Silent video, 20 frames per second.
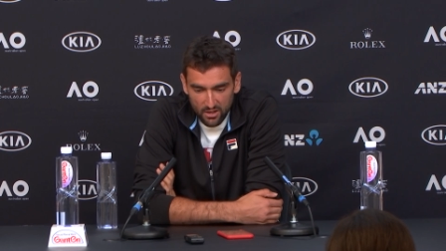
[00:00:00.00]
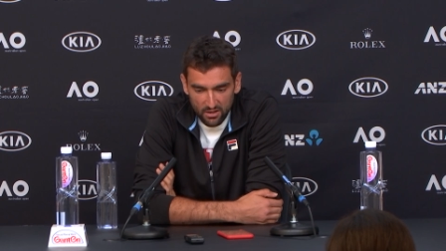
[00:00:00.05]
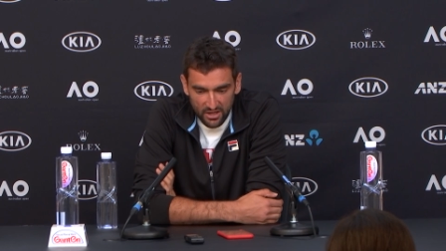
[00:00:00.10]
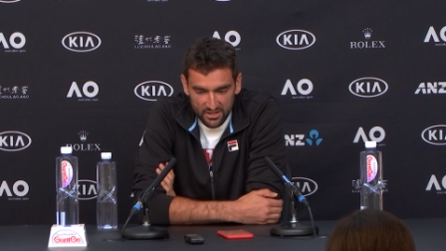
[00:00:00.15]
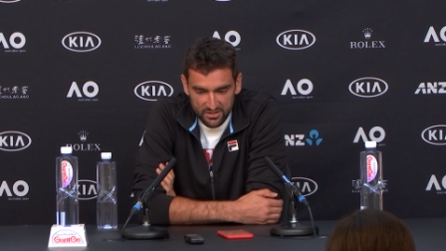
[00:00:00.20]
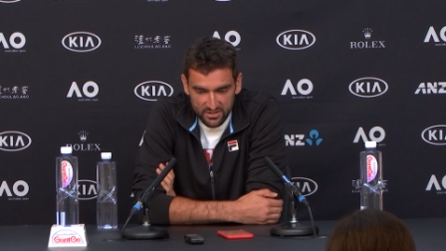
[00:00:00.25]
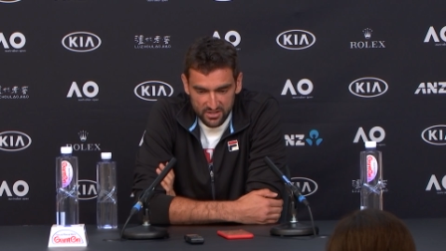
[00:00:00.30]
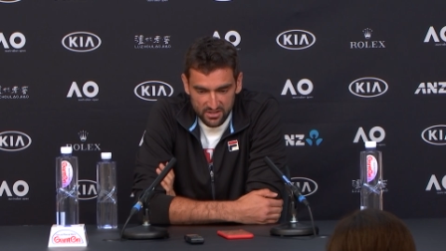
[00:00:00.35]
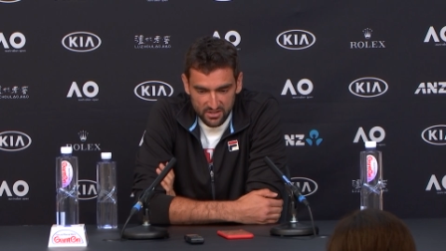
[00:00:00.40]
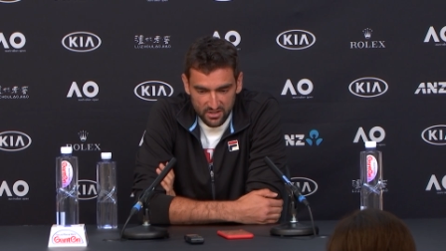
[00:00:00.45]

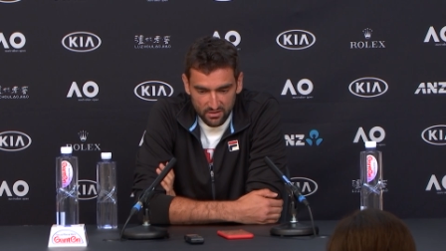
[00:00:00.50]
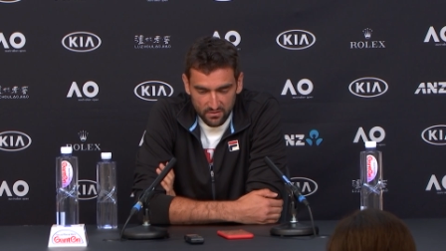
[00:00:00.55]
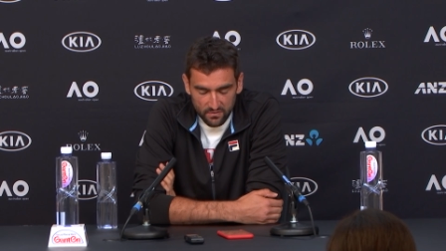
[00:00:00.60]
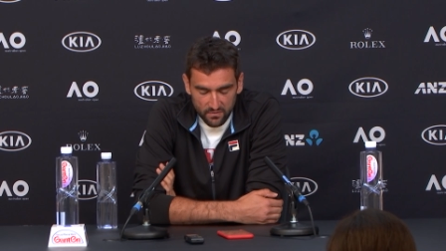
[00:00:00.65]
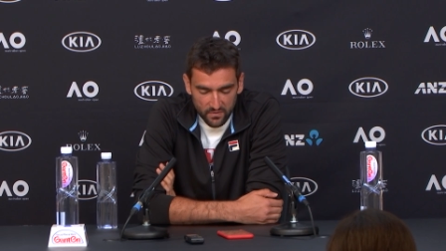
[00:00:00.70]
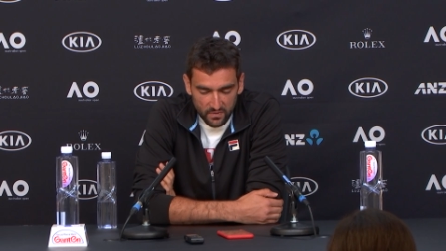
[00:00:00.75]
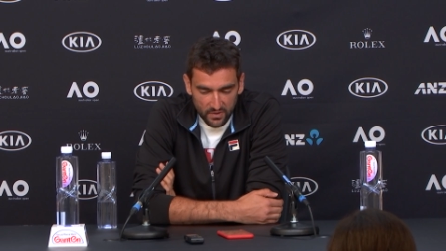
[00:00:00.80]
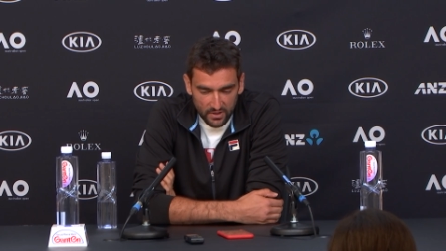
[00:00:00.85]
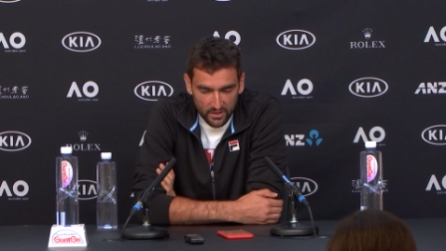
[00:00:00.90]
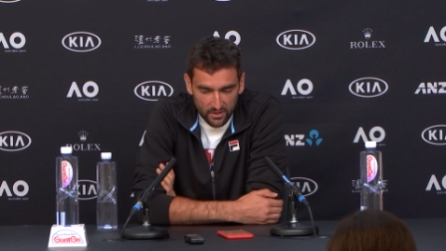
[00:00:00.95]
I just didn't
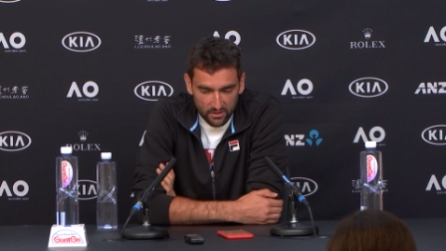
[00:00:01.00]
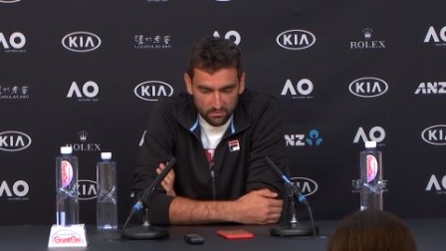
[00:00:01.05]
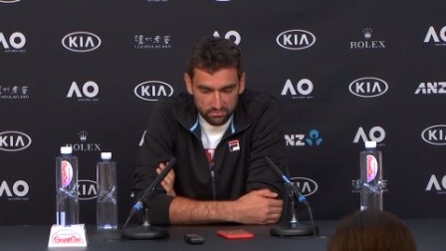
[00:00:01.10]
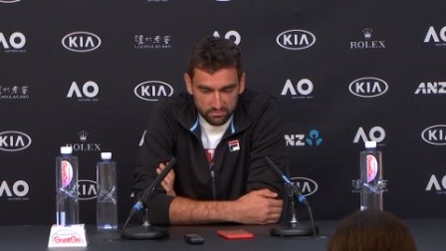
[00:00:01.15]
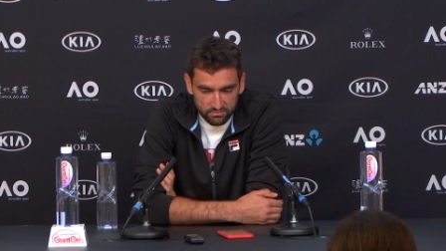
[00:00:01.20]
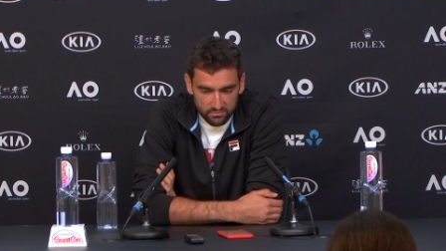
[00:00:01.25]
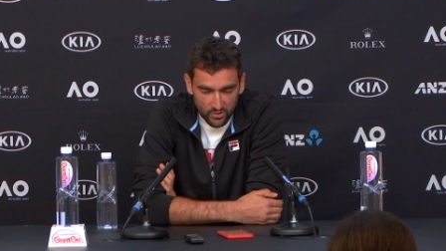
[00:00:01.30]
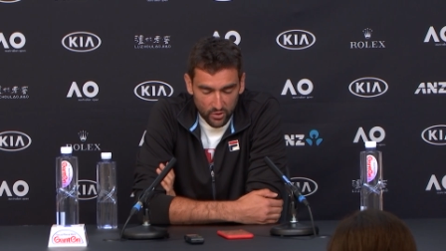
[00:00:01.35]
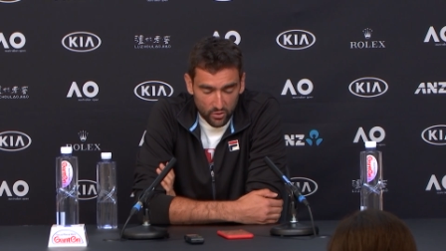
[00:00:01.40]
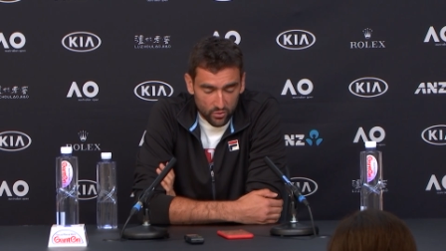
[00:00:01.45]
feel
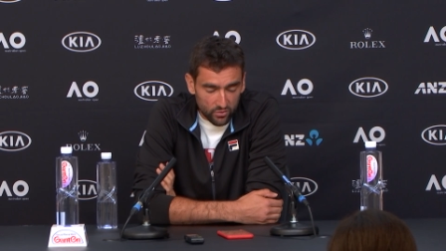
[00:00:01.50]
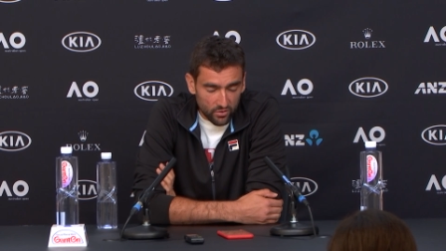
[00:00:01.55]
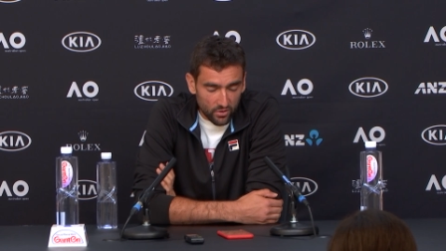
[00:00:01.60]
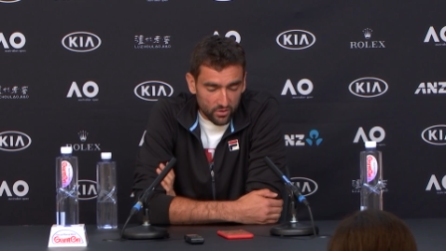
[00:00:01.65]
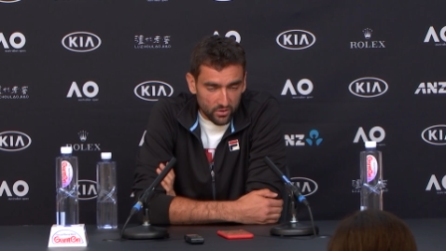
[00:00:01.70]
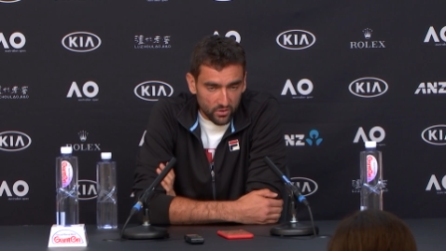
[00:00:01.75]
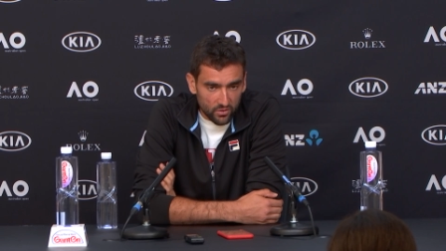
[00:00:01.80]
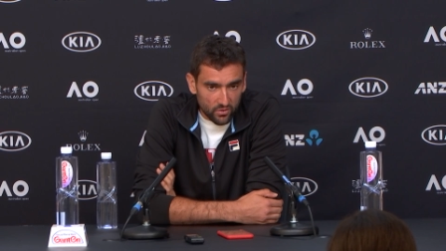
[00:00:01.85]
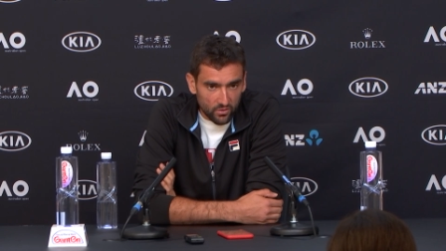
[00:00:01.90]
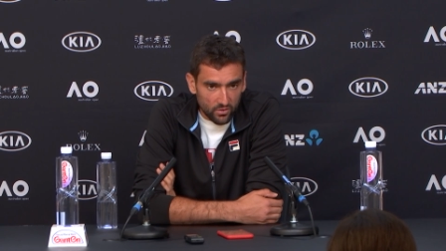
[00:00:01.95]
good
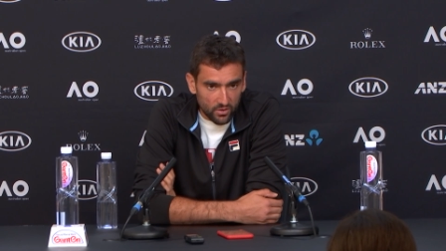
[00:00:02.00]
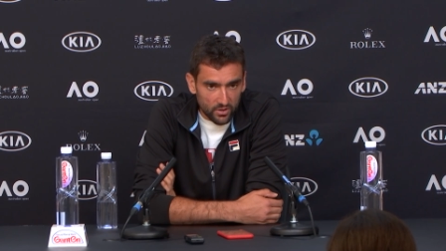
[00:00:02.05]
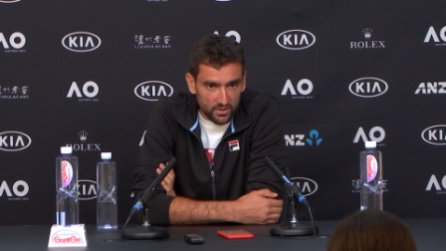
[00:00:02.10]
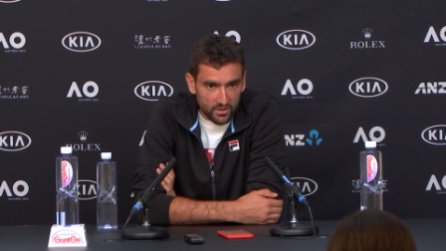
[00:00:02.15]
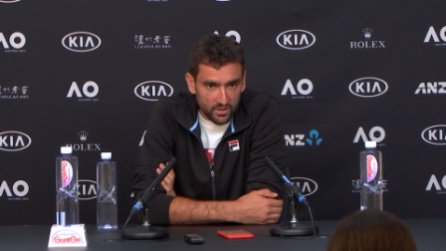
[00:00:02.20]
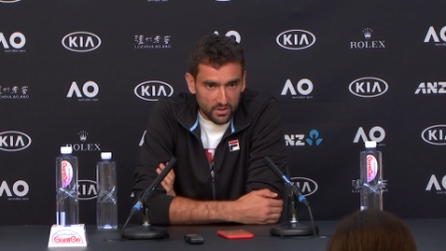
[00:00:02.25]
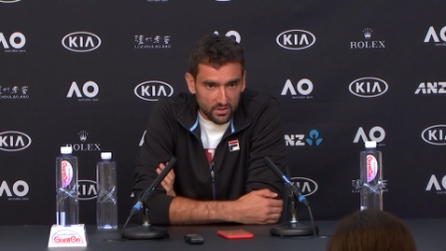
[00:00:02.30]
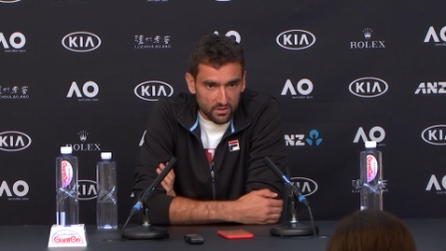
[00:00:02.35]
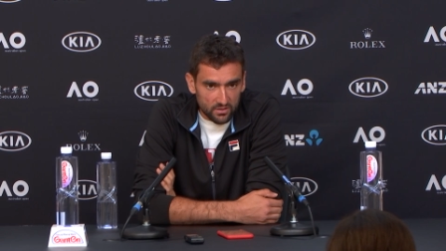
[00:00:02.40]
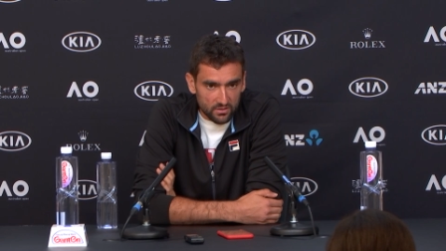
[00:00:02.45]
on the
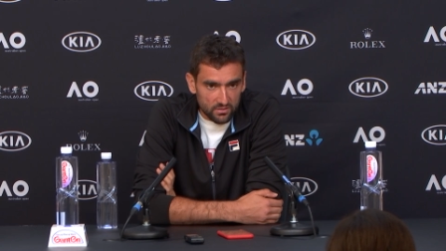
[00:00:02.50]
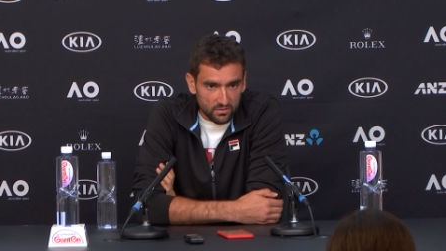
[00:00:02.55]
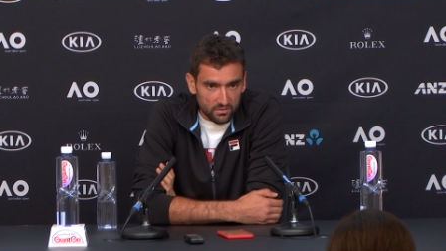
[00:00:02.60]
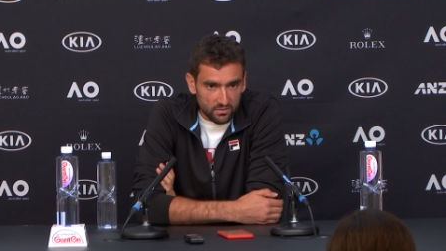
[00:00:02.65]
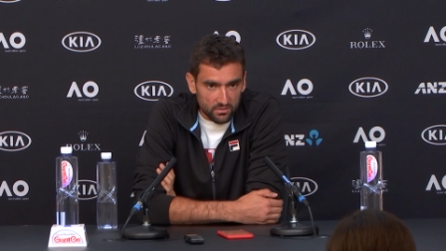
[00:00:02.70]
court, and